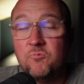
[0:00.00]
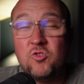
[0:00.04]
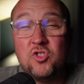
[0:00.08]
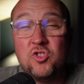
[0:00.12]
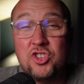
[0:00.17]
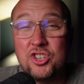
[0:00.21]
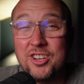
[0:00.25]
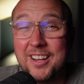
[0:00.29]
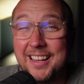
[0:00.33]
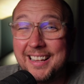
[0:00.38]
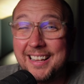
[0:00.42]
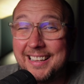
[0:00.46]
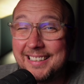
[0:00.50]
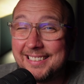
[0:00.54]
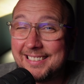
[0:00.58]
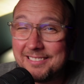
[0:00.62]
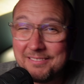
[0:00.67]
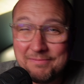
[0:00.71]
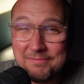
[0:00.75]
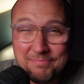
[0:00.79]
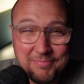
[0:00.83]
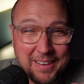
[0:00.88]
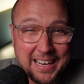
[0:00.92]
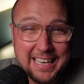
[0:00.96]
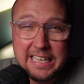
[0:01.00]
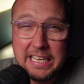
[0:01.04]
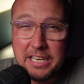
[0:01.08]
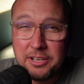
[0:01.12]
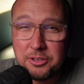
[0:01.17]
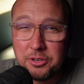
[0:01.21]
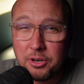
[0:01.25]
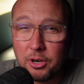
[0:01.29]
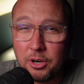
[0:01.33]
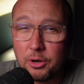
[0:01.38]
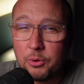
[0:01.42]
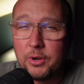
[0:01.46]
Just my
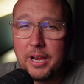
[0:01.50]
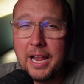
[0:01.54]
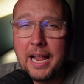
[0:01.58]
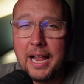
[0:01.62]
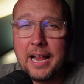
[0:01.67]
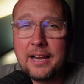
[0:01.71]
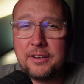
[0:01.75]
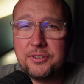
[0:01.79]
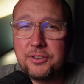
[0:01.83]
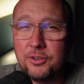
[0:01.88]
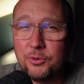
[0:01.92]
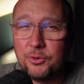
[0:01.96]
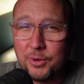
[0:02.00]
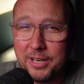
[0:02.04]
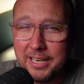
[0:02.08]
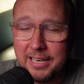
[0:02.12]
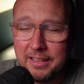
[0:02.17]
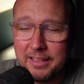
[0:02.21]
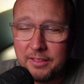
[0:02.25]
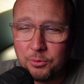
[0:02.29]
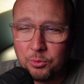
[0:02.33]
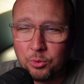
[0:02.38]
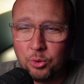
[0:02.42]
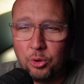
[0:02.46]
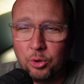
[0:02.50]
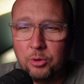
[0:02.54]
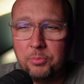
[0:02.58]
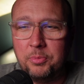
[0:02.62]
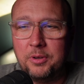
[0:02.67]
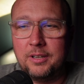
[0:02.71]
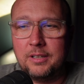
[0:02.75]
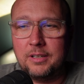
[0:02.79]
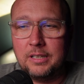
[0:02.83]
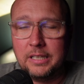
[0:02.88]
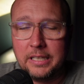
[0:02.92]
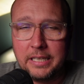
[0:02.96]
knee-jerk reaction, reading the rule
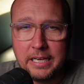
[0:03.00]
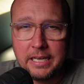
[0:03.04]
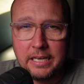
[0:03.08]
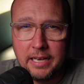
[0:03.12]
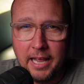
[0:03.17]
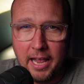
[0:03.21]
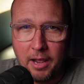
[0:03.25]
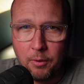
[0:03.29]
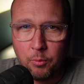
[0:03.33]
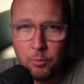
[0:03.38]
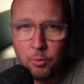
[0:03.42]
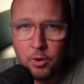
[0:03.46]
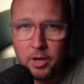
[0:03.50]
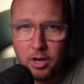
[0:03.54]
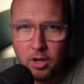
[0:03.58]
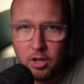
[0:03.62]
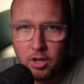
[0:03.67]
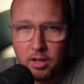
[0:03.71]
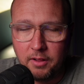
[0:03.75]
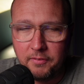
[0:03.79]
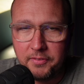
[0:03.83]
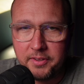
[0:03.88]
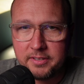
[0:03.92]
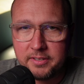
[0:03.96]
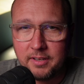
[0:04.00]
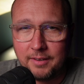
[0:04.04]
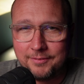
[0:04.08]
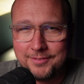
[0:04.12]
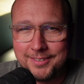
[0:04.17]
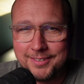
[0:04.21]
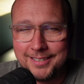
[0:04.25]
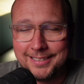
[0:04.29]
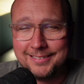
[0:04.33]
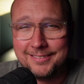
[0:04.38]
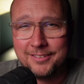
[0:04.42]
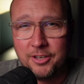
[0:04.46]
book, looking at what all of this stuff
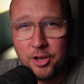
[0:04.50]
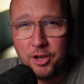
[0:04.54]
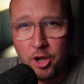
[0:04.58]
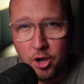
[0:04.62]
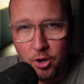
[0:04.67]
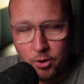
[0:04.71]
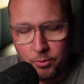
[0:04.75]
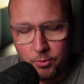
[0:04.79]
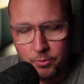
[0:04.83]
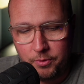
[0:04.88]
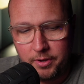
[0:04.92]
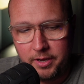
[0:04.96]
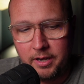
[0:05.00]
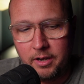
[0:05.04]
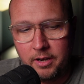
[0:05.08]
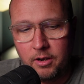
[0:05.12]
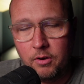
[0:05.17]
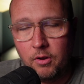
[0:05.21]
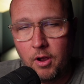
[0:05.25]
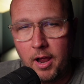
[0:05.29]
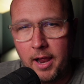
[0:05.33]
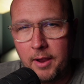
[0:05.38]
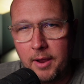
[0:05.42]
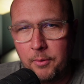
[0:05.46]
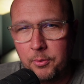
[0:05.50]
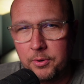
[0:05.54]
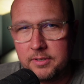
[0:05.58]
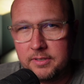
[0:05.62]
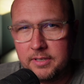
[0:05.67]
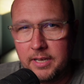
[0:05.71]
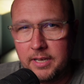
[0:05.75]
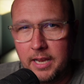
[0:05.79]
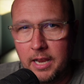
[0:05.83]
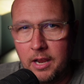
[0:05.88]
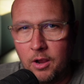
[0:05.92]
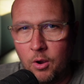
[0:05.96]
does? No. And I would
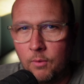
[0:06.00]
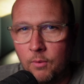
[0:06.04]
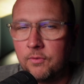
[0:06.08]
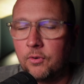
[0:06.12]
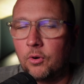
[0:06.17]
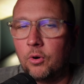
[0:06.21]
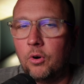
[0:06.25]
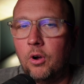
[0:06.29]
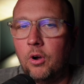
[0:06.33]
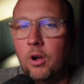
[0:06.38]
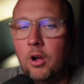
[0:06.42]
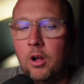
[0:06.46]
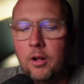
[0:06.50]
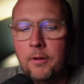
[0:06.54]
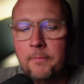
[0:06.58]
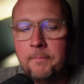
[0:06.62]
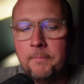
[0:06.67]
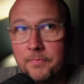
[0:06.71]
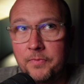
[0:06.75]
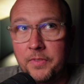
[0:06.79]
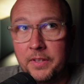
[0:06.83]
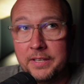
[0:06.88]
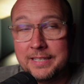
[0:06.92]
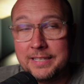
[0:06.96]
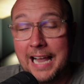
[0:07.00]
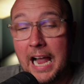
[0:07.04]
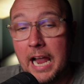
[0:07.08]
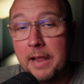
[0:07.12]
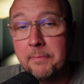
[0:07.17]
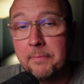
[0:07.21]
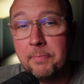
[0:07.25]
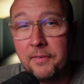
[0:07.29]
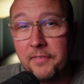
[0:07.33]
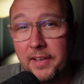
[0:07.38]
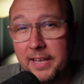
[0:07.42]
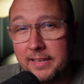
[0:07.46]
say overall, the
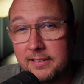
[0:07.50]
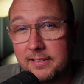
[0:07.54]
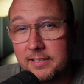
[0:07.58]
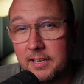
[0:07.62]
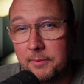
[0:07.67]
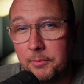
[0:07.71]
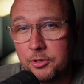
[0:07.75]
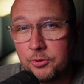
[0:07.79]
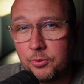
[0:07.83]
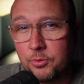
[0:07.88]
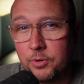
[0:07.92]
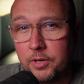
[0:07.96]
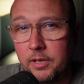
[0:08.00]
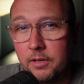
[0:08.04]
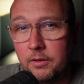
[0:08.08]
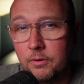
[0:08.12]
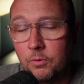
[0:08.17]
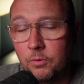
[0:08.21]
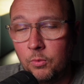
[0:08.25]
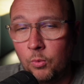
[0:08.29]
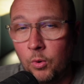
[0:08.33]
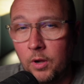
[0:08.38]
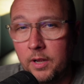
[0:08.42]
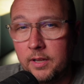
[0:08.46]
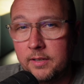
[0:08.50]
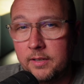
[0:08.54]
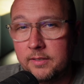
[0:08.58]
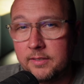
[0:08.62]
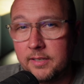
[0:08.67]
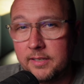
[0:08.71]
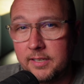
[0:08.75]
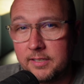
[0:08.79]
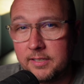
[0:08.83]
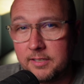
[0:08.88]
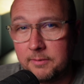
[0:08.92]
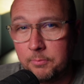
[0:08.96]
type of asymmetry was a
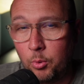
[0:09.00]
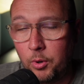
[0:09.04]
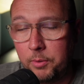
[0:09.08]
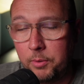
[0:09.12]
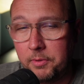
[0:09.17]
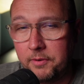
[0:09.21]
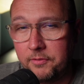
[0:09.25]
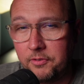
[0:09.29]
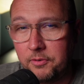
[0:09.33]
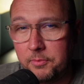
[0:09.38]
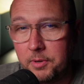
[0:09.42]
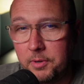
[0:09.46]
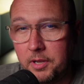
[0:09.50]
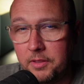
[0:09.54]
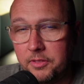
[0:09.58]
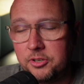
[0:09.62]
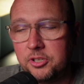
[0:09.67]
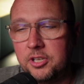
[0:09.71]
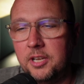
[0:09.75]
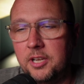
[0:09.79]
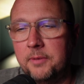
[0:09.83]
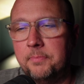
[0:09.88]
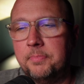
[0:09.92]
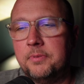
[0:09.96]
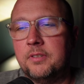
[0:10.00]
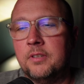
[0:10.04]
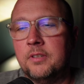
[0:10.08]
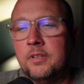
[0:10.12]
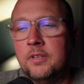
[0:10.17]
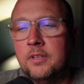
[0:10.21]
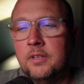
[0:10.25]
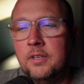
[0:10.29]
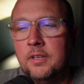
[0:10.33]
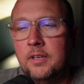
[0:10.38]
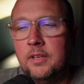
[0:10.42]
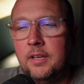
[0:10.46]
disappointment for me on the ships,
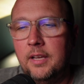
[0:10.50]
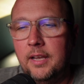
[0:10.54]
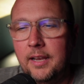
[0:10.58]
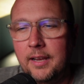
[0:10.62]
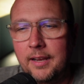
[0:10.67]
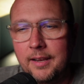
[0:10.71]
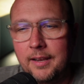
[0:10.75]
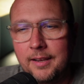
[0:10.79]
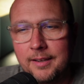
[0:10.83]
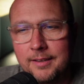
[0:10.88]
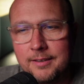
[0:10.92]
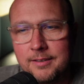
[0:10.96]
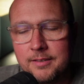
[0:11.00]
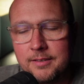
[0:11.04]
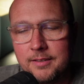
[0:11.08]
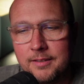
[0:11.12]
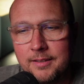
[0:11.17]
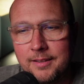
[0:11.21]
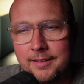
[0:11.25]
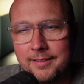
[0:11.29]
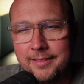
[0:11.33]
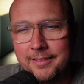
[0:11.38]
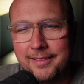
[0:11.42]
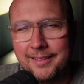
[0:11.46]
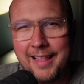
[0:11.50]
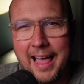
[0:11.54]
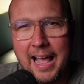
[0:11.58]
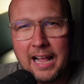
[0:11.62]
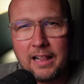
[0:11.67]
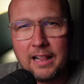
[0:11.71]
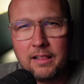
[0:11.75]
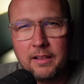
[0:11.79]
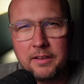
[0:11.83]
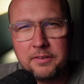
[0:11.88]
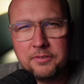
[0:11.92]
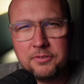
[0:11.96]
and the
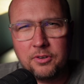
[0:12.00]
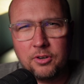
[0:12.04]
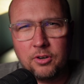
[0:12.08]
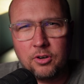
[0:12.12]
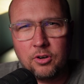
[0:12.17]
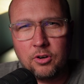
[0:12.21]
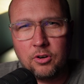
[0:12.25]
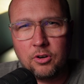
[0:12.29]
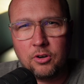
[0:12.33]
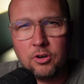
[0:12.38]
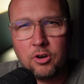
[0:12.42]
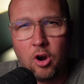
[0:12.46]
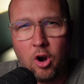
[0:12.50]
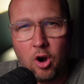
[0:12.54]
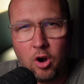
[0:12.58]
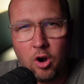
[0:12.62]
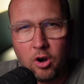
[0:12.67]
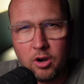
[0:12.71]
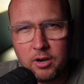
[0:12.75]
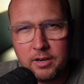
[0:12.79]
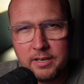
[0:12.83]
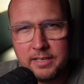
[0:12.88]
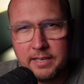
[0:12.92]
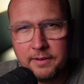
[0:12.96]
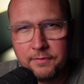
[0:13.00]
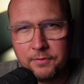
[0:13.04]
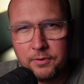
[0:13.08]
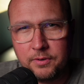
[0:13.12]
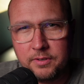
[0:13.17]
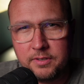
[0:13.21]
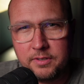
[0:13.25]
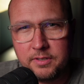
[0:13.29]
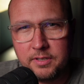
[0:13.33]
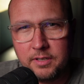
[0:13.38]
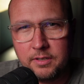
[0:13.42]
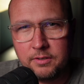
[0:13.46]
lackluster card
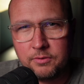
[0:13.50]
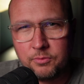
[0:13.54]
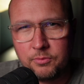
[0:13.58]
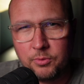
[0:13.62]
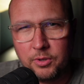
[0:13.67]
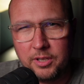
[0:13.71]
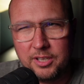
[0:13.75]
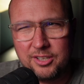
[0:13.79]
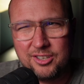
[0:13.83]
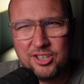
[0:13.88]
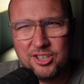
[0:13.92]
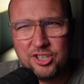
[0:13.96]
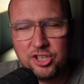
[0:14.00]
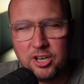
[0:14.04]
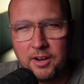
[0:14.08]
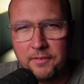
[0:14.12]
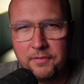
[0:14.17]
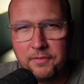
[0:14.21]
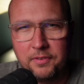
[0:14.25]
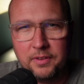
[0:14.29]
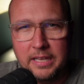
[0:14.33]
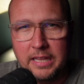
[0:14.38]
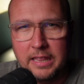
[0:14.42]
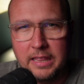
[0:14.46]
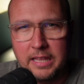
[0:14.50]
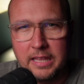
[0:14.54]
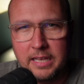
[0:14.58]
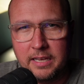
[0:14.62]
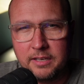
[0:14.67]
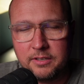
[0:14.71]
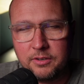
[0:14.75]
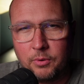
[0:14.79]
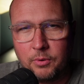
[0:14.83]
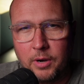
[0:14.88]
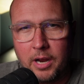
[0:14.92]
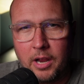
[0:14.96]
differences, really just shuffling
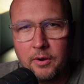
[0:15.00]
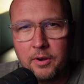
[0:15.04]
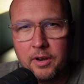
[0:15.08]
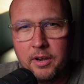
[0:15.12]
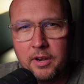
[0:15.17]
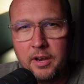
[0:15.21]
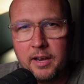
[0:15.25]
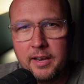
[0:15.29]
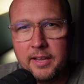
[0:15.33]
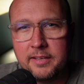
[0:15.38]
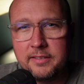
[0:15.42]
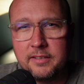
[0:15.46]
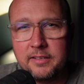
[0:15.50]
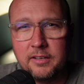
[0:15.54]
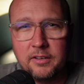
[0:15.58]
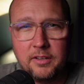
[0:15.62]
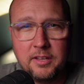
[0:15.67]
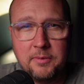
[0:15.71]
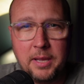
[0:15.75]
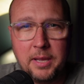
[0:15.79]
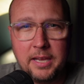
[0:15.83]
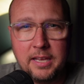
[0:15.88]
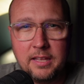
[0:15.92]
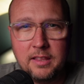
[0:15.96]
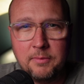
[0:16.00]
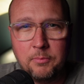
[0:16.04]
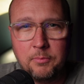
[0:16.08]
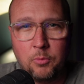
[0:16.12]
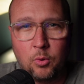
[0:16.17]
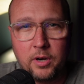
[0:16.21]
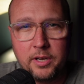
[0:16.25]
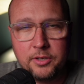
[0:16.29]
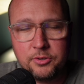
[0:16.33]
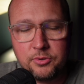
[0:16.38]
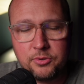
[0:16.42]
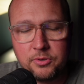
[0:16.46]
things around and not necessarily making them
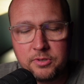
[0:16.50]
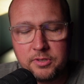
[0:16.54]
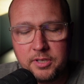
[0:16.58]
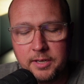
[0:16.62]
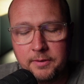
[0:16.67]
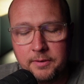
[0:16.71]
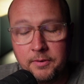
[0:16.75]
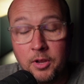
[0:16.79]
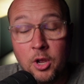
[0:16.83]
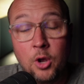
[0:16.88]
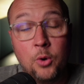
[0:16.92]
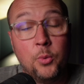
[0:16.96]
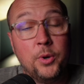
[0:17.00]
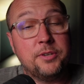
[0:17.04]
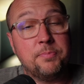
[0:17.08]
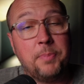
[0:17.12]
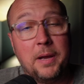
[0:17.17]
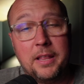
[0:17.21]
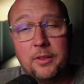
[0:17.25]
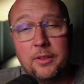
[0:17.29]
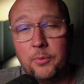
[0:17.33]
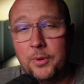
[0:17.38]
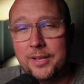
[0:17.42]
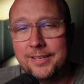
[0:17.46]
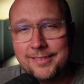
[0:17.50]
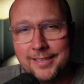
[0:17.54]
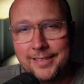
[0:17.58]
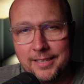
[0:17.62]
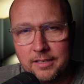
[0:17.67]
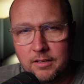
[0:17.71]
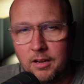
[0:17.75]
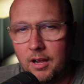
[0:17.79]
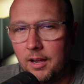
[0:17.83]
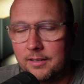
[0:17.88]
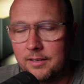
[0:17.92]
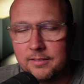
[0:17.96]
more interesting, which, by the way, Sea
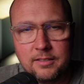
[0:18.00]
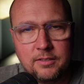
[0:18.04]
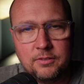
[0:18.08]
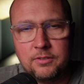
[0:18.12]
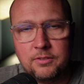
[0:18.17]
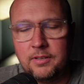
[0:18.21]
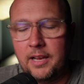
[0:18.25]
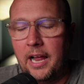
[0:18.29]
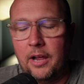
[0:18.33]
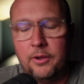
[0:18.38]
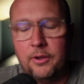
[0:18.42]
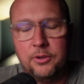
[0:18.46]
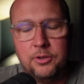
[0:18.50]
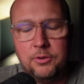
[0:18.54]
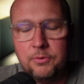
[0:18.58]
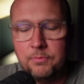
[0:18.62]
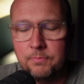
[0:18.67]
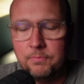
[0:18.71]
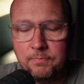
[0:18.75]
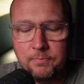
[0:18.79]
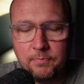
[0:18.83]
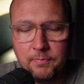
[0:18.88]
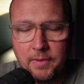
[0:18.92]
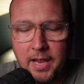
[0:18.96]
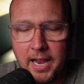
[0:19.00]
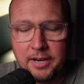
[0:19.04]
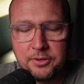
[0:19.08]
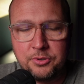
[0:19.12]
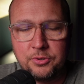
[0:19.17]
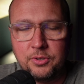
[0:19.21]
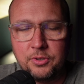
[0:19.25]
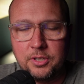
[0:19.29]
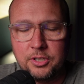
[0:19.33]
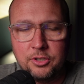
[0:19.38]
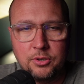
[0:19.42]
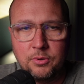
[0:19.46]
Dogs is how you
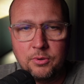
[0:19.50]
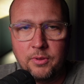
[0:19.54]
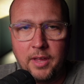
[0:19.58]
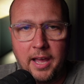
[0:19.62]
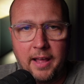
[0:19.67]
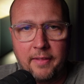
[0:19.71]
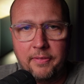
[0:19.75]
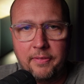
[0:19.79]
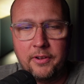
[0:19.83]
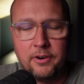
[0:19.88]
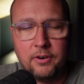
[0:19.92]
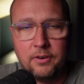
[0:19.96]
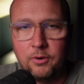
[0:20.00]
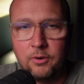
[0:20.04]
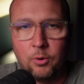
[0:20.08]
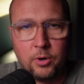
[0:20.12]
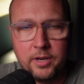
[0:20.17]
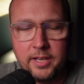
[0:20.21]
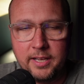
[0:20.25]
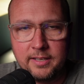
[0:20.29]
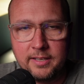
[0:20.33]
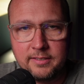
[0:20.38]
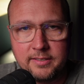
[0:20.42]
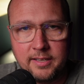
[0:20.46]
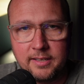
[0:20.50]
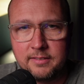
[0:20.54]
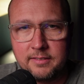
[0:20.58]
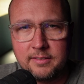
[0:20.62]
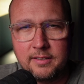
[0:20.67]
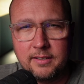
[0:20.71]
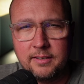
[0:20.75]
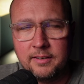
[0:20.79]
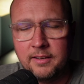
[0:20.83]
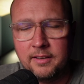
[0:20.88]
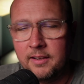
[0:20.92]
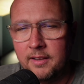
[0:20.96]
actually do that. They already exist,
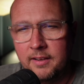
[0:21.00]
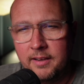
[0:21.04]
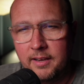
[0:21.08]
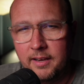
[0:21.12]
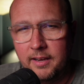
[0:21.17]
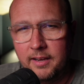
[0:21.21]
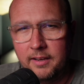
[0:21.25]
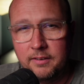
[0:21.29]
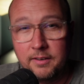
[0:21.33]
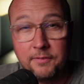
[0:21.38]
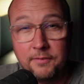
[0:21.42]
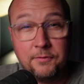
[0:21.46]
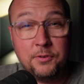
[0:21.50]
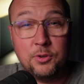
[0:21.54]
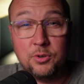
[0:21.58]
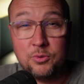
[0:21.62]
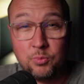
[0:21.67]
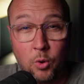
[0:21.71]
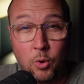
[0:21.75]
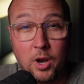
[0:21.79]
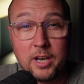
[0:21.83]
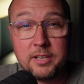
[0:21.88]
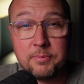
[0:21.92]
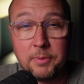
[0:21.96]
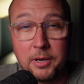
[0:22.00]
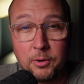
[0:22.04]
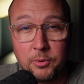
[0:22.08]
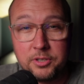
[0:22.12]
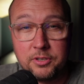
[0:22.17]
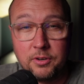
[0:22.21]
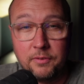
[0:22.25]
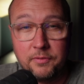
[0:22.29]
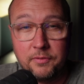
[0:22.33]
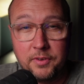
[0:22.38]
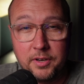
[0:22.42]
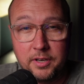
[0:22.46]
and if you watch my
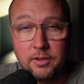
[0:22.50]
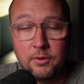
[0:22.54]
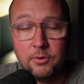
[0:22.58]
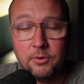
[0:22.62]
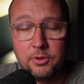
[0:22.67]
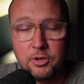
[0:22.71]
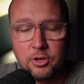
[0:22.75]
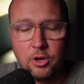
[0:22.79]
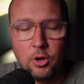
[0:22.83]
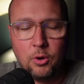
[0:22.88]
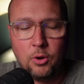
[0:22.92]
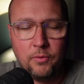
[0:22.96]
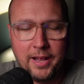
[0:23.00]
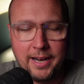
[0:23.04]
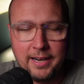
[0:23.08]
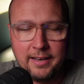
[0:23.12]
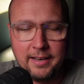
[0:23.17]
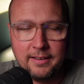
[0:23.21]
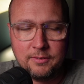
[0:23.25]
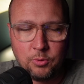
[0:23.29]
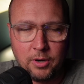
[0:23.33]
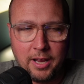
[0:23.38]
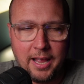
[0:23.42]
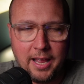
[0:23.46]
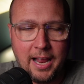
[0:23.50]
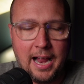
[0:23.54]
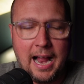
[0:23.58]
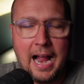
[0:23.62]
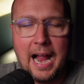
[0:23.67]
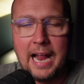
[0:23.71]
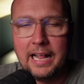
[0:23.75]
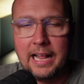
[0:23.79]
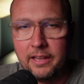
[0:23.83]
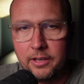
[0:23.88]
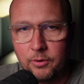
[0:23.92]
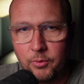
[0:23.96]
original video, you know that is what I
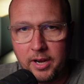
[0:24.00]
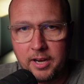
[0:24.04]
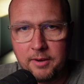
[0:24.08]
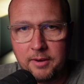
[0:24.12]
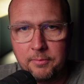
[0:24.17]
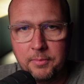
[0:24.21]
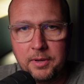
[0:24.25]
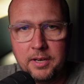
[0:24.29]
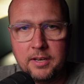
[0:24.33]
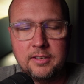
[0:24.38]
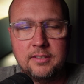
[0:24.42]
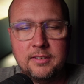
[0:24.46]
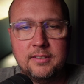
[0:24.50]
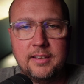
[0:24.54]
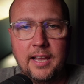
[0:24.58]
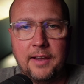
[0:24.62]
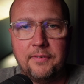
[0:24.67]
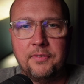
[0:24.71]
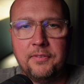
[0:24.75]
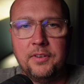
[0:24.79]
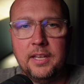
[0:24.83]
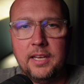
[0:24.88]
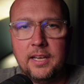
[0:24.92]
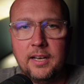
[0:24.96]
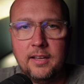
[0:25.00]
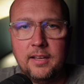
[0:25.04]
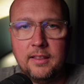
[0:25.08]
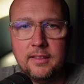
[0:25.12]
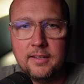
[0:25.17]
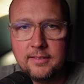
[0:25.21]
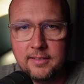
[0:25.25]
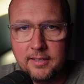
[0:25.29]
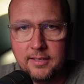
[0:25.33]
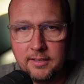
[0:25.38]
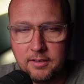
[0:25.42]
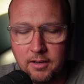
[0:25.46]
highly recommend, is definitely getting the
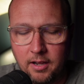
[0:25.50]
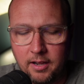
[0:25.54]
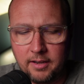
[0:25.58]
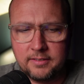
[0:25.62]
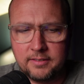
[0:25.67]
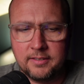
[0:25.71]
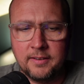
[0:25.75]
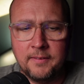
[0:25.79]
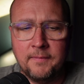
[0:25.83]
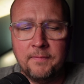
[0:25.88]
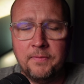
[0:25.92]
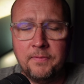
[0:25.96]
Sea Dogs.